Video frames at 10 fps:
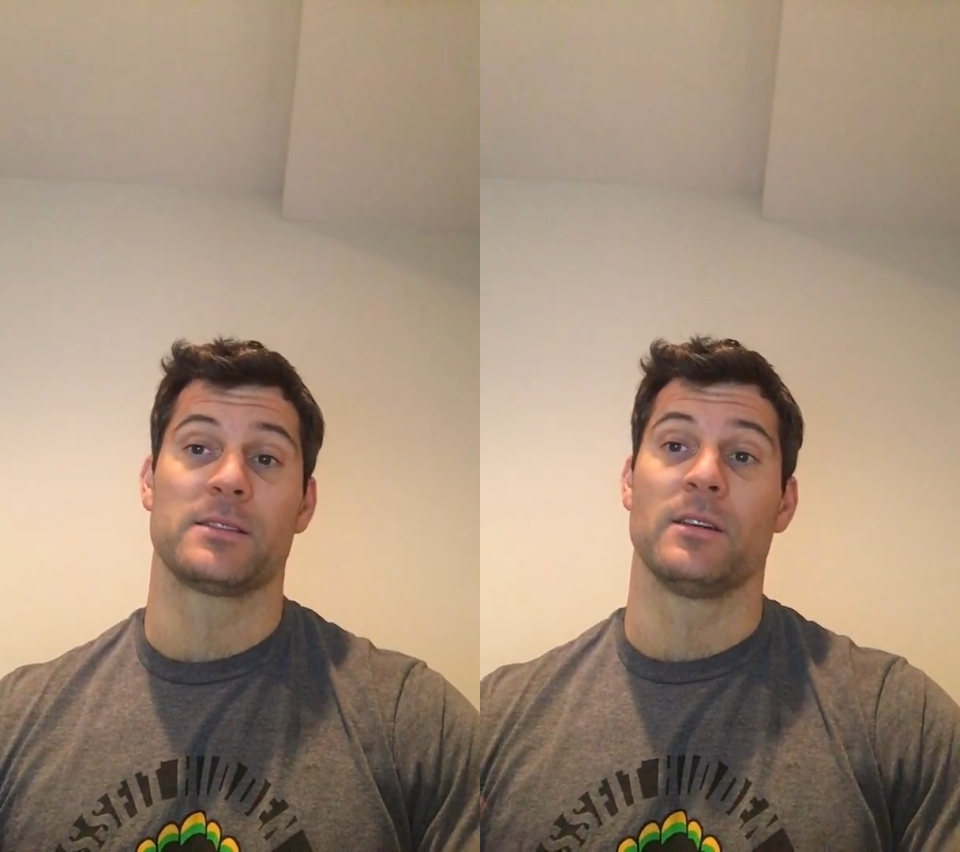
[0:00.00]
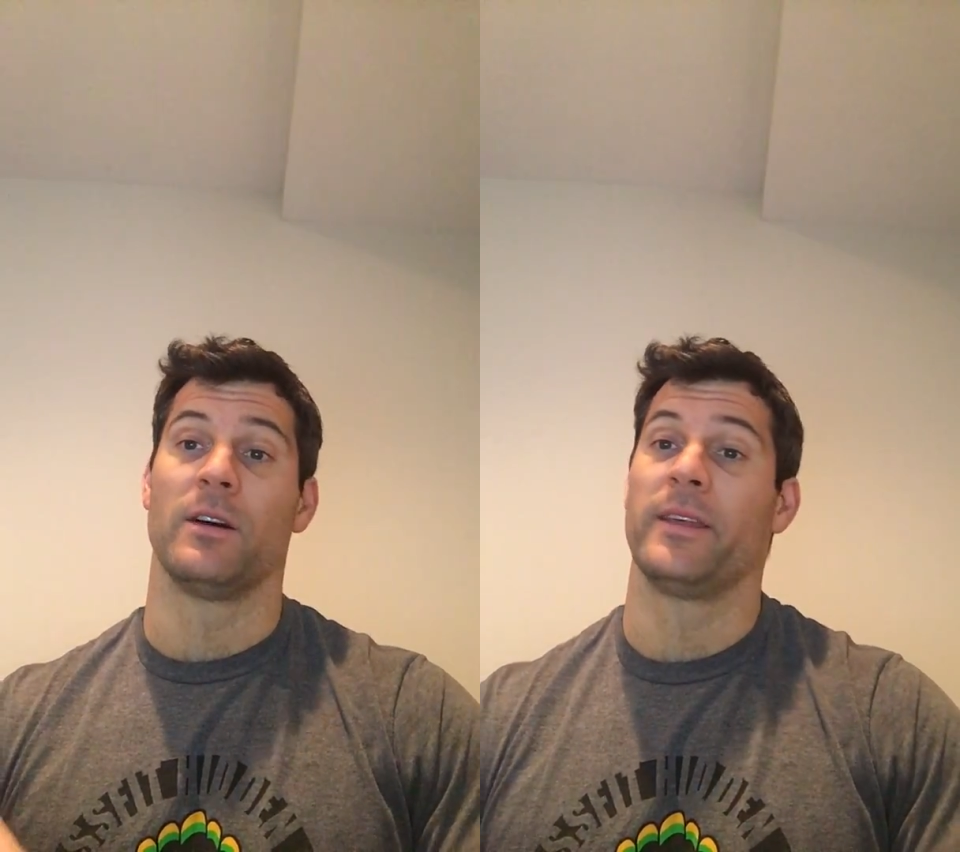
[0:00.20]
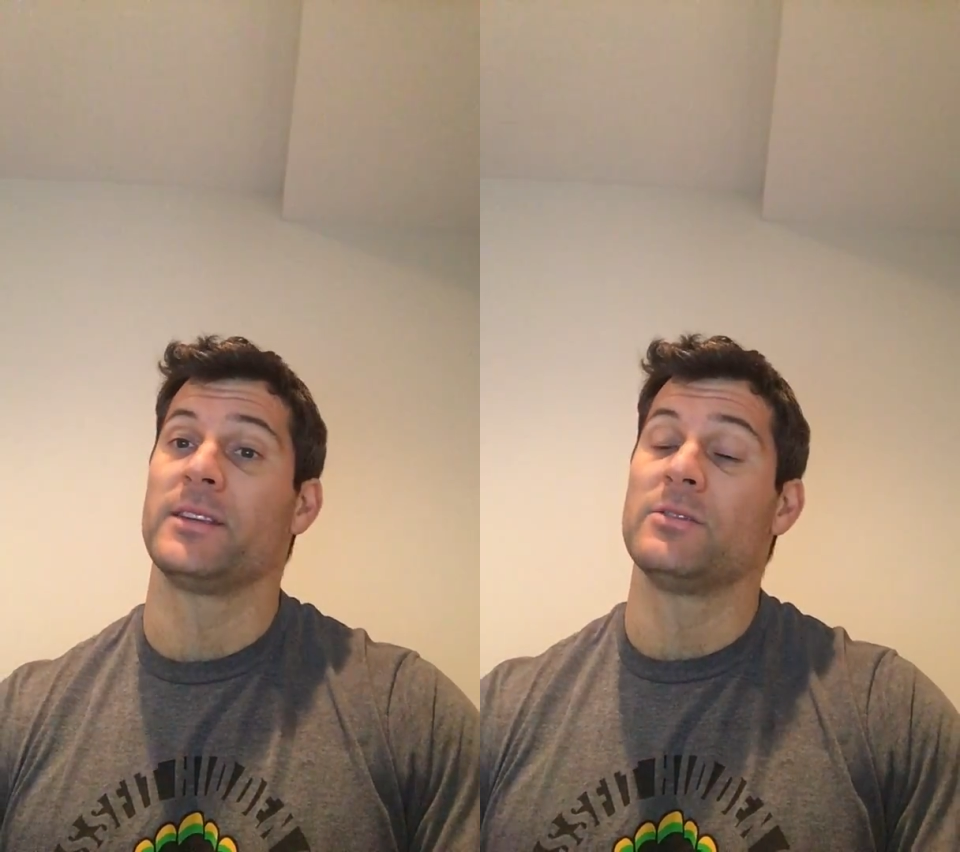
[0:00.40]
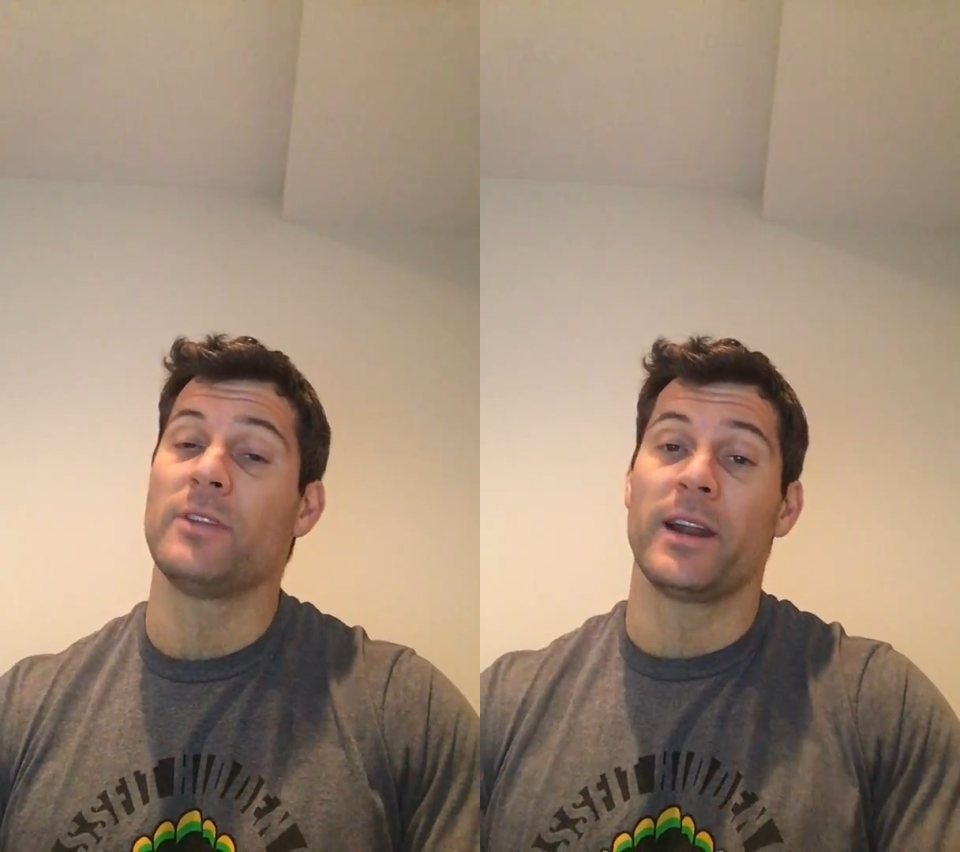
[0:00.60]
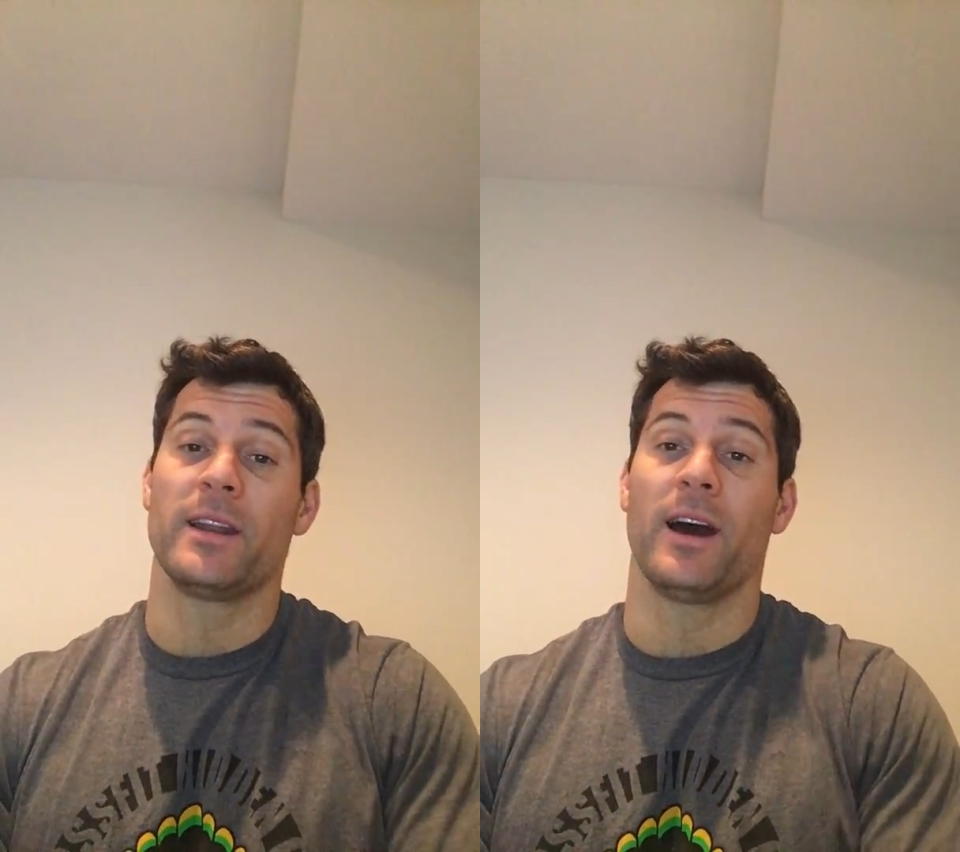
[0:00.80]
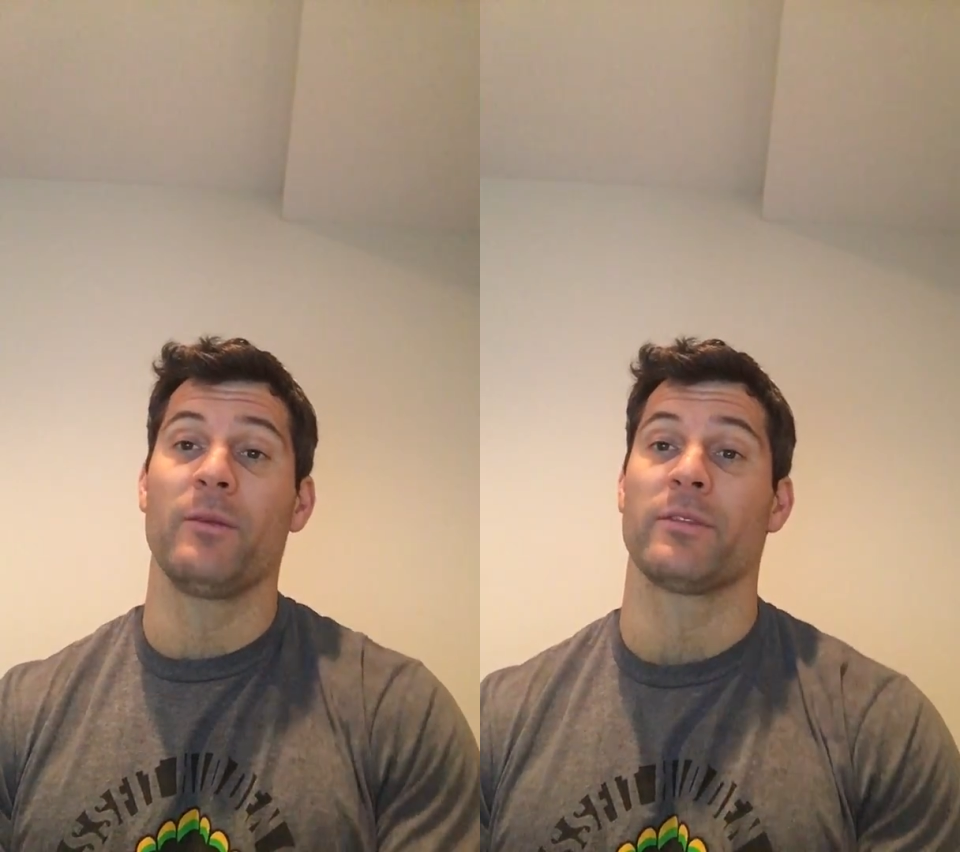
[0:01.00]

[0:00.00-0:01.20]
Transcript: So I think $299